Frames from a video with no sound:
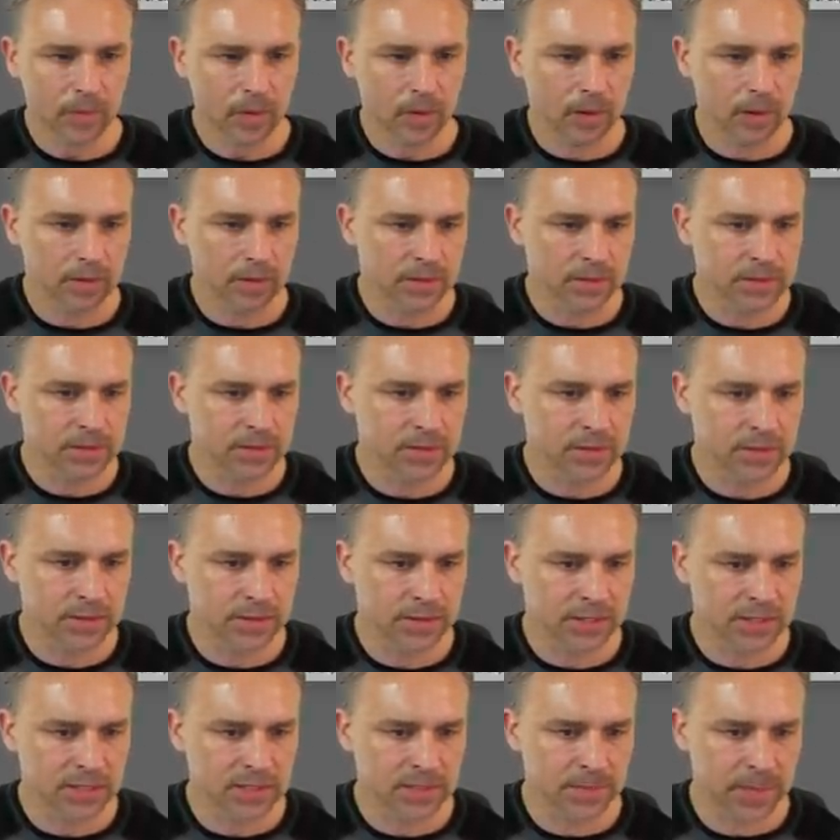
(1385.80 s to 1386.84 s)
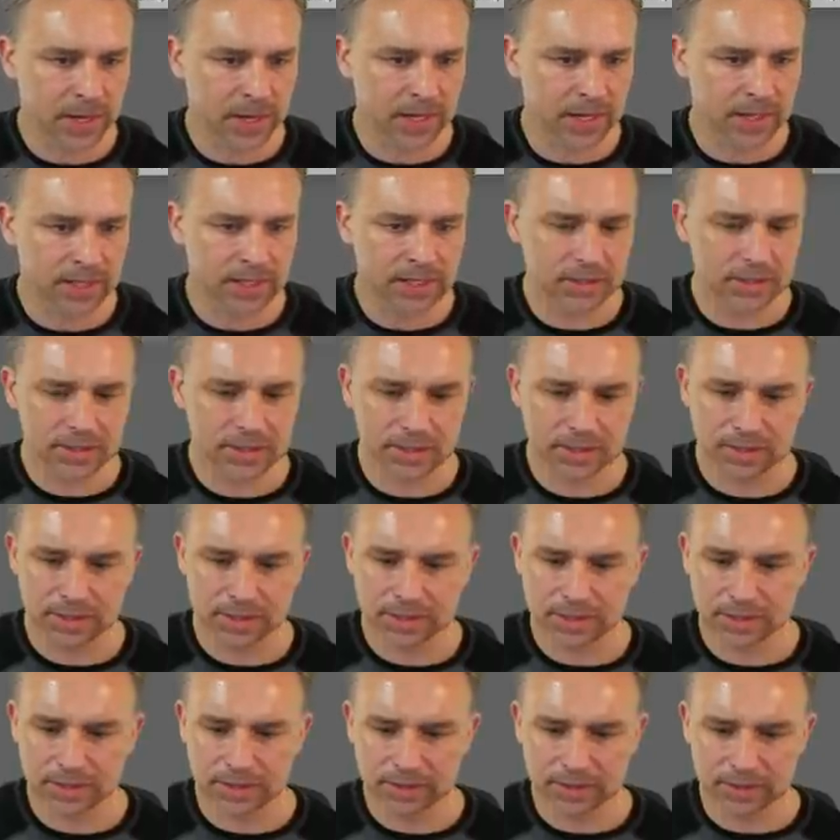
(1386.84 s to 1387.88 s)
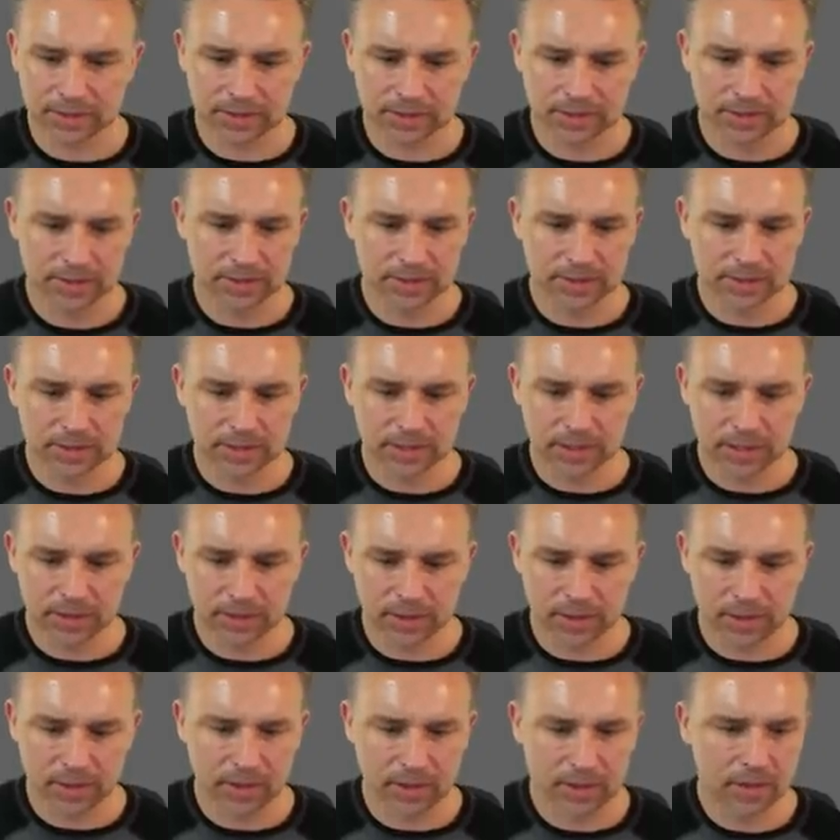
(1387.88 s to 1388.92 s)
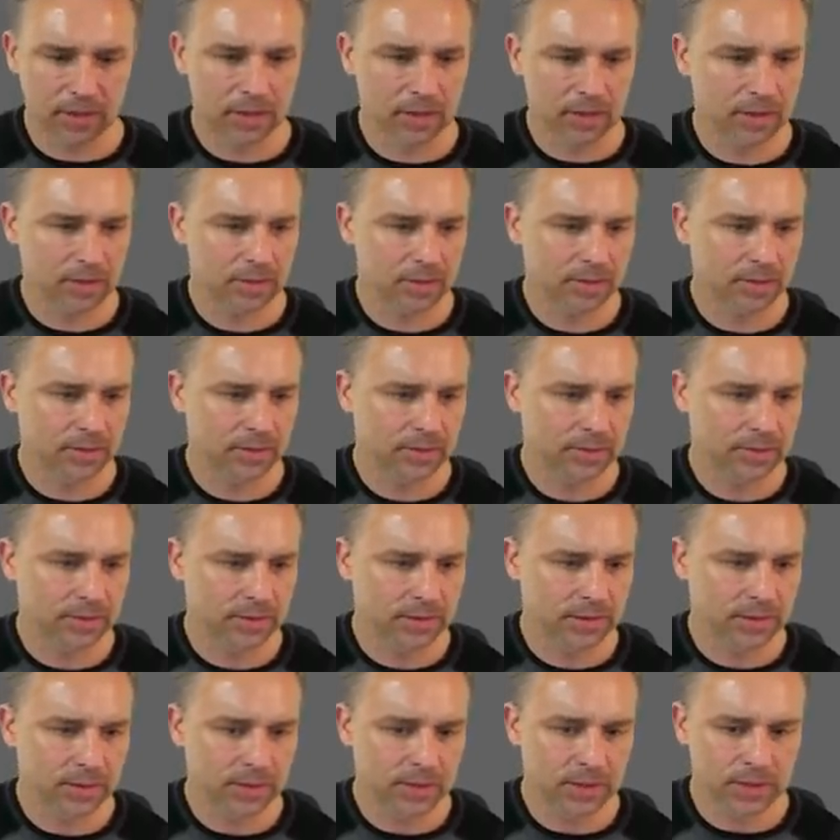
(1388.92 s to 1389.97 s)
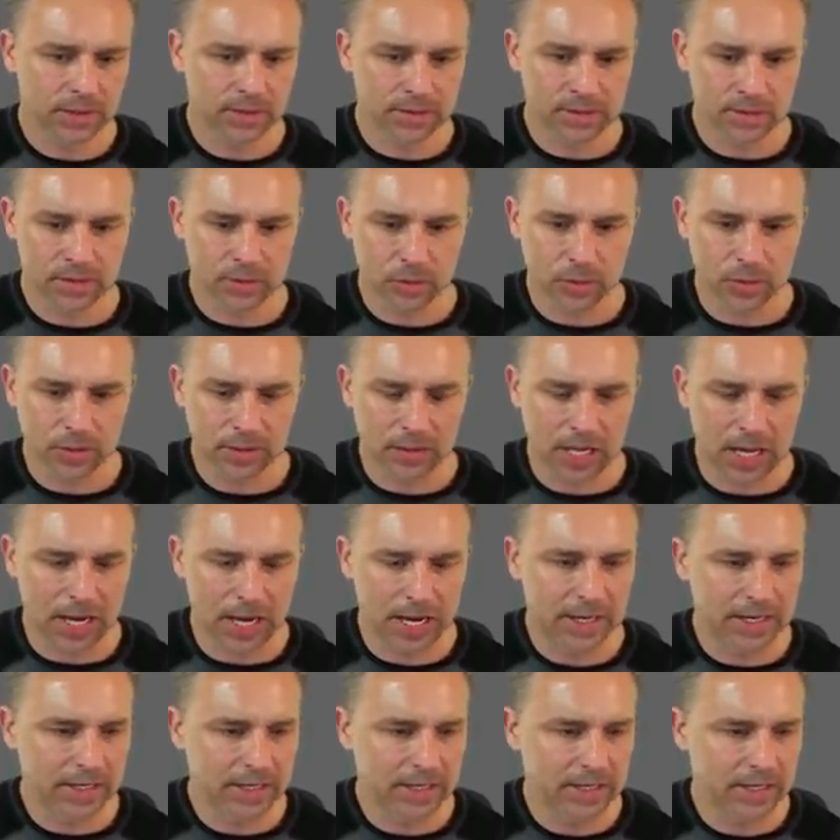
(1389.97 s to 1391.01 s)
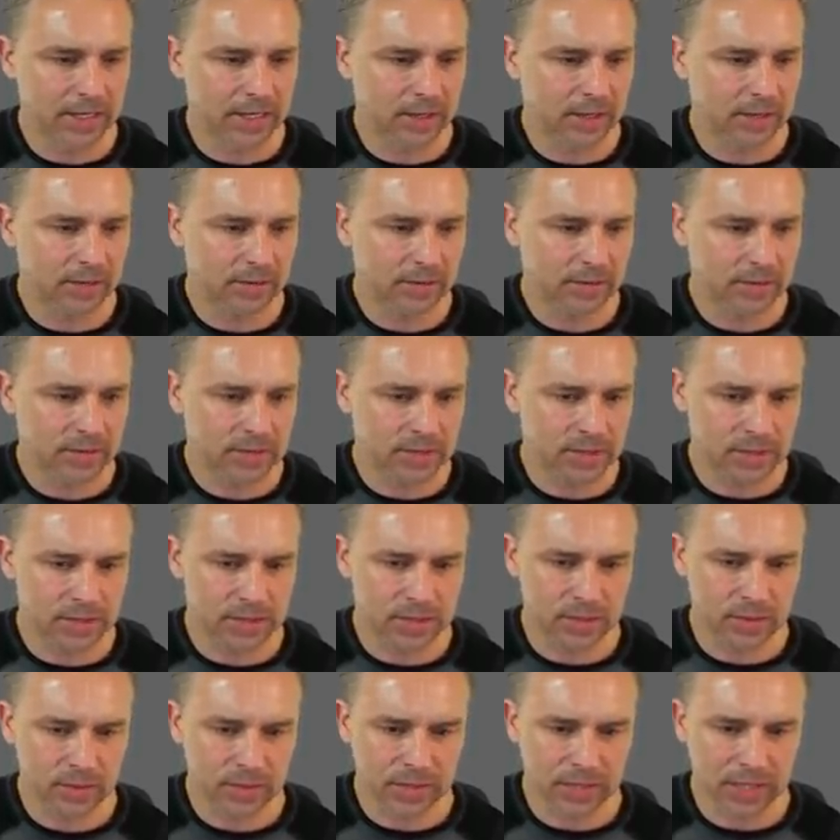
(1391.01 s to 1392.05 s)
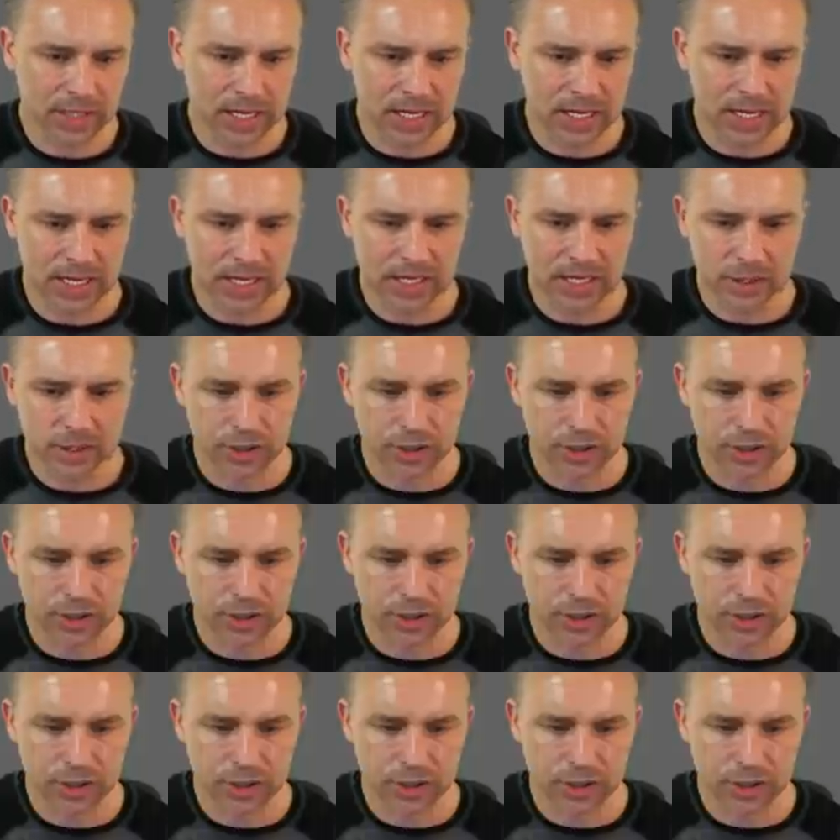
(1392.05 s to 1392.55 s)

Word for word: Let's expand it. There we are. Let's throw a line in here. Let's just do a line.